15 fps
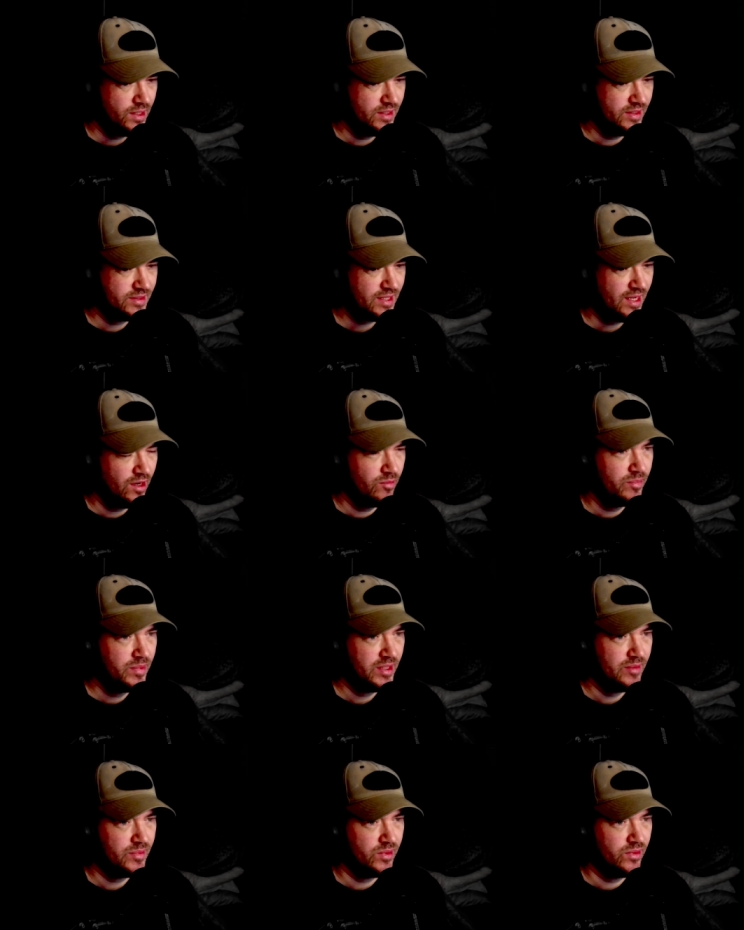And it's
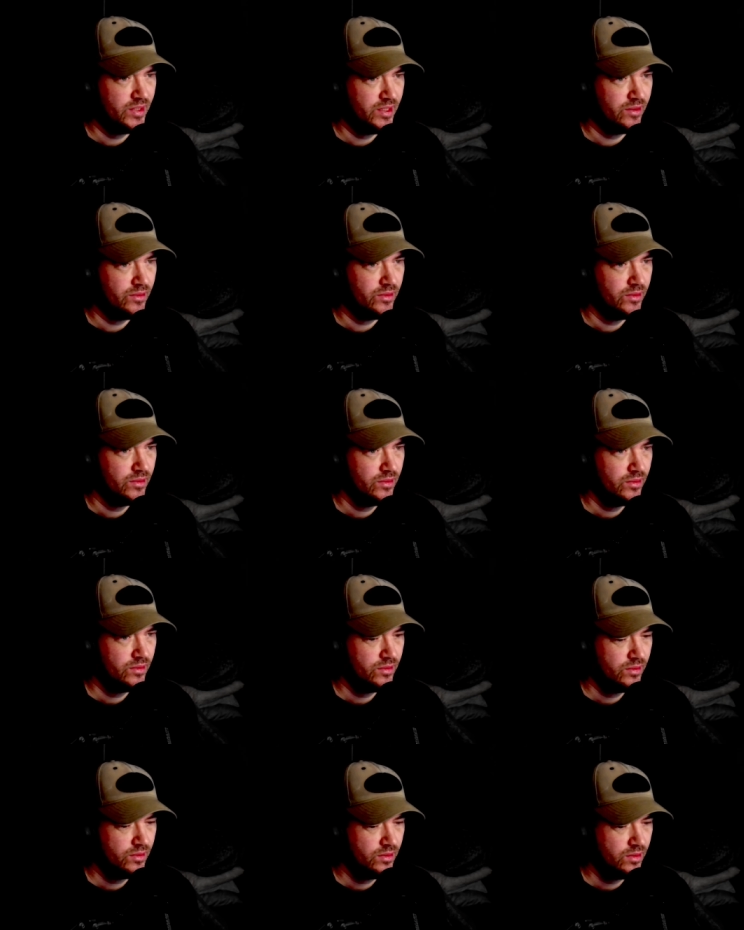help people heal.
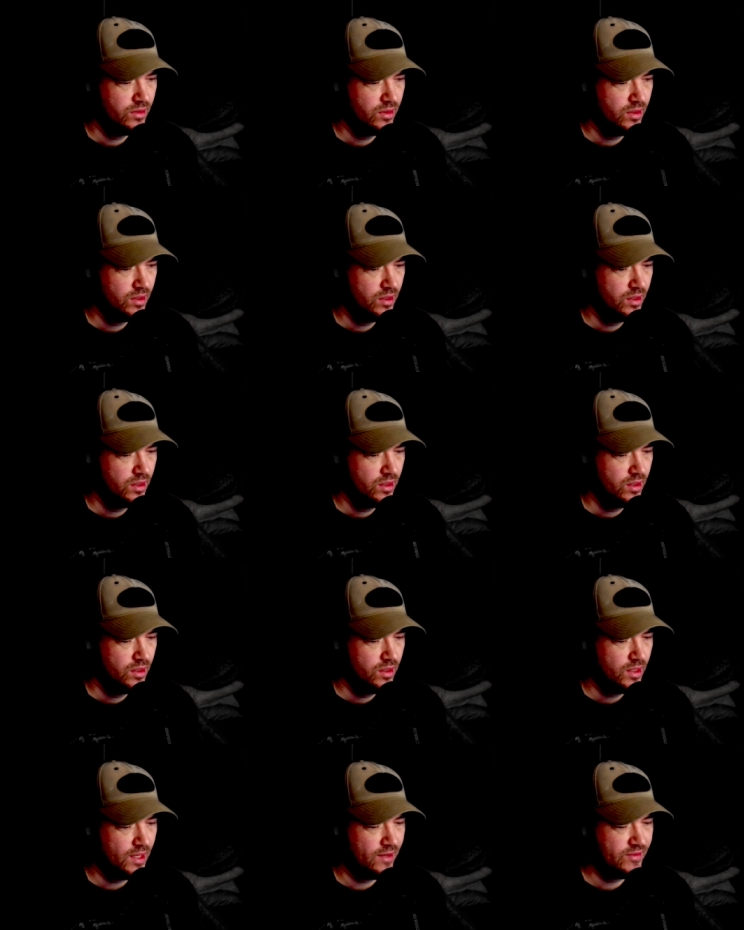
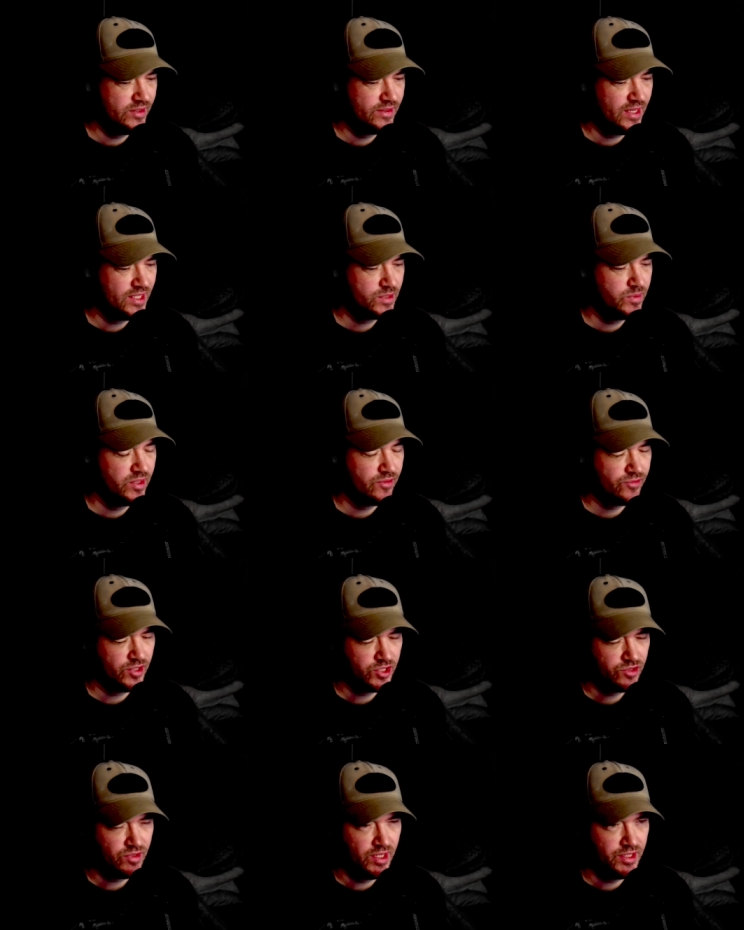And I think that's where the
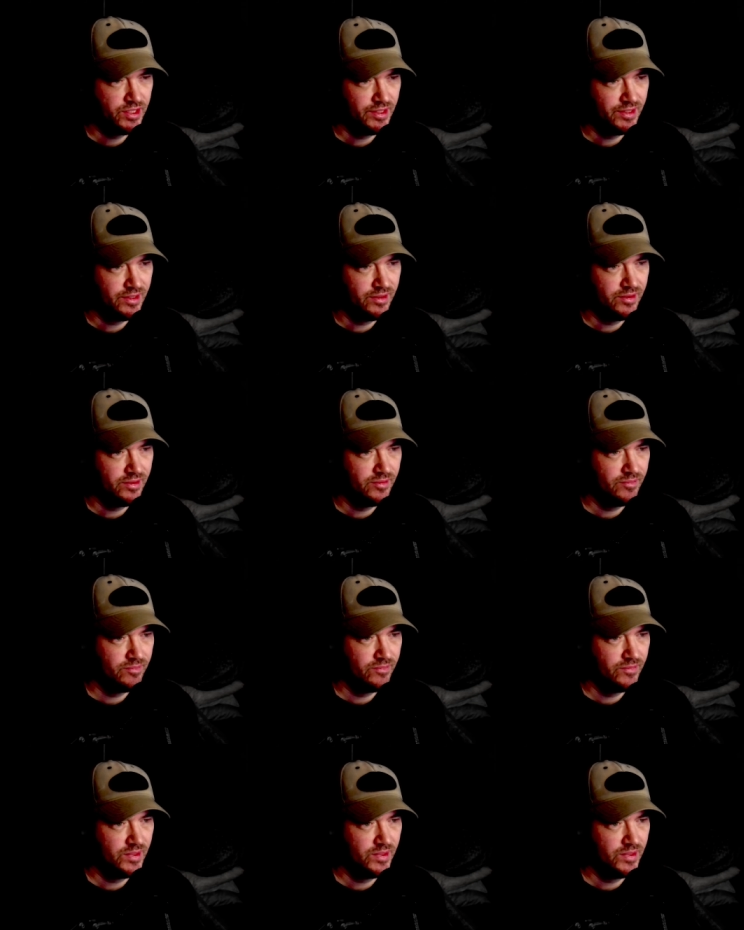frustration